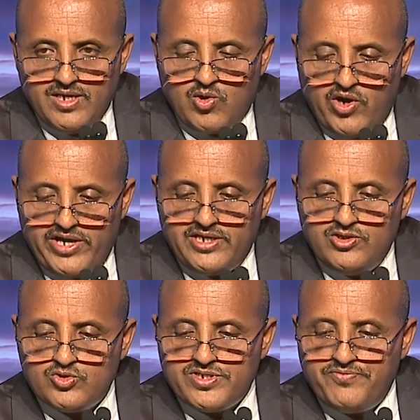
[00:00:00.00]
Going
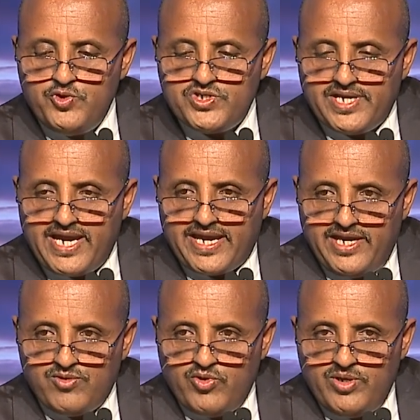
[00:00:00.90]
into the future,
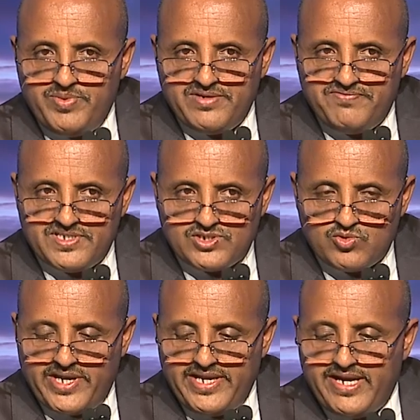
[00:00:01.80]
again, we will be the first
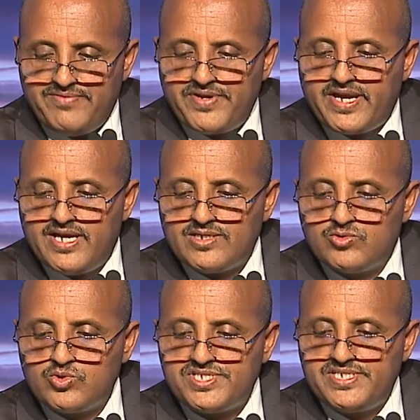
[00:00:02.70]
one in Africa
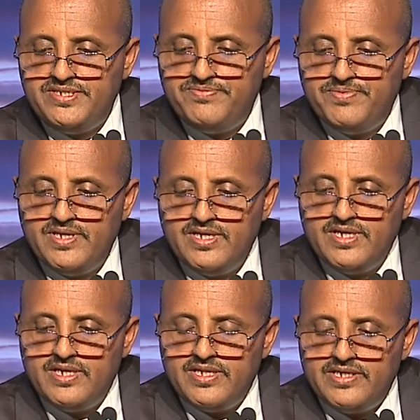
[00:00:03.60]
to receive
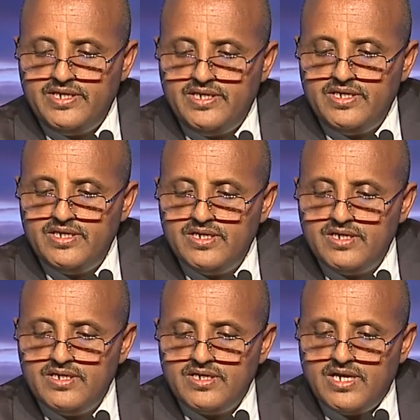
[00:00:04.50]
the
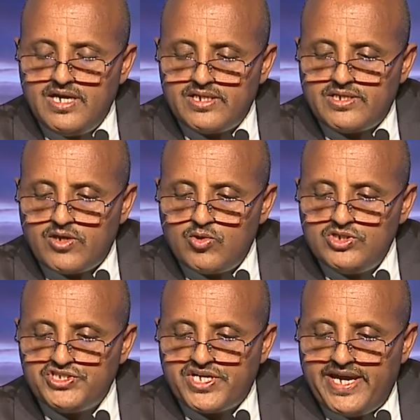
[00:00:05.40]

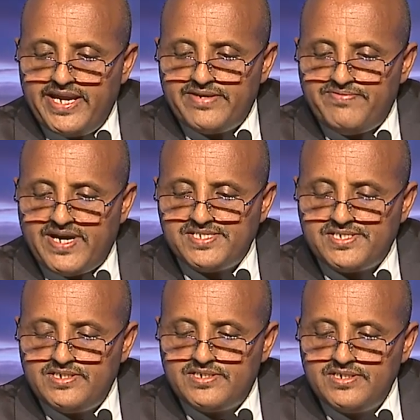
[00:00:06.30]
technologically
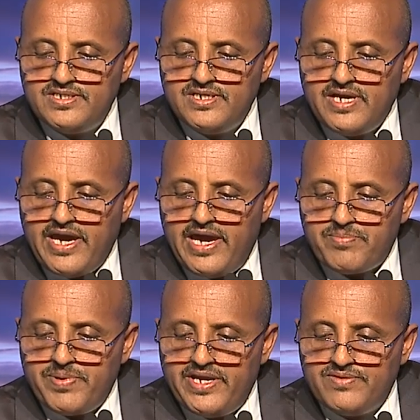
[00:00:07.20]
advanced
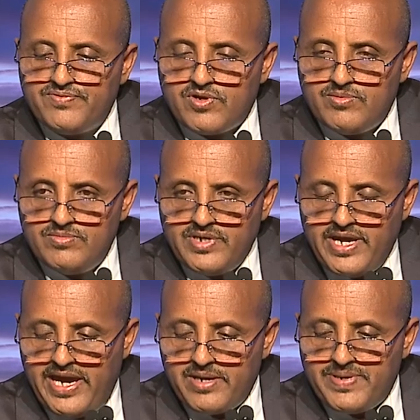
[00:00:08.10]
airplane from
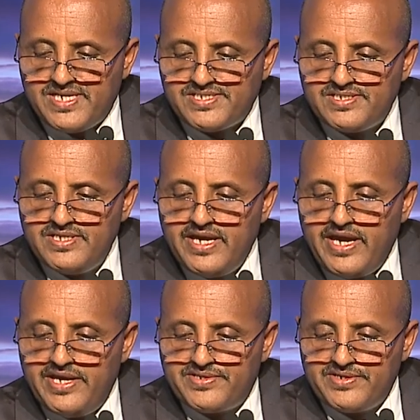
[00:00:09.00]
Airbus
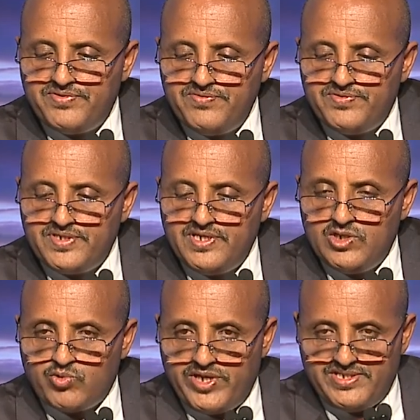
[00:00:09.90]
A350
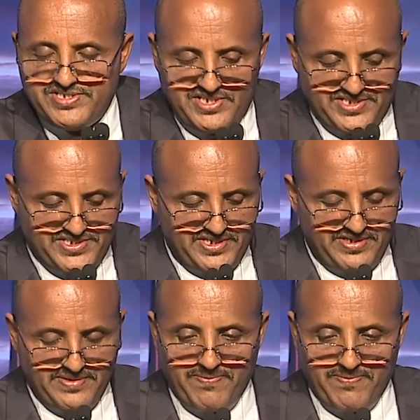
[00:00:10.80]
in 2016.